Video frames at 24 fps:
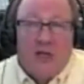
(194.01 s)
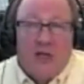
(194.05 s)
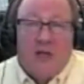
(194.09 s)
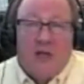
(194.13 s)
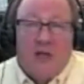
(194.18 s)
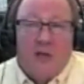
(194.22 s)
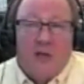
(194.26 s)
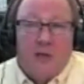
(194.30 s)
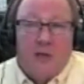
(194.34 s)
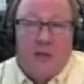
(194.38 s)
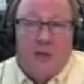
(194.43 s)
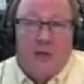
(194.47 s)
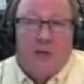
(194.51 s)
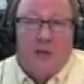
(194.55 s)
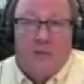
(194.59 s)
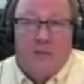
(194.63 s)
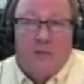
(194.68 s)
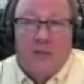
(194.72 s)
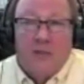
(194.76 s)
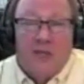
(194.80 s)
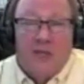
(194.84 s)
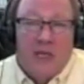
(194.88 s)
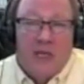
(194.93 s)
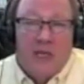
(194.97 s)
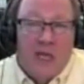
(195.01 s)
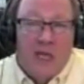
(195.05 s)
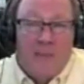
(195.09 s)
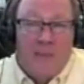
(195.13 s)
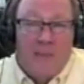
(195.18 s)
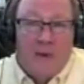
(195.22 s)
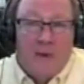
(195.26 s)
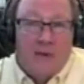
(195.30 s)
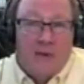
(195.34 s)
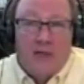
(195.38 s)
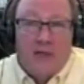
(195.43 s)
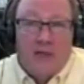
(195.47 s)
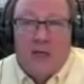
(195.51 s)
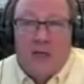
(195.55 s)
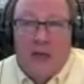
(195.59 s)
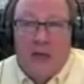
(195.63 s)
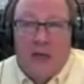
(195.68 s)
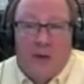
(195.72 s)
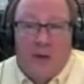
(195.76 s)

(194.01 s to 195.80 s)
into the system is to keep essentially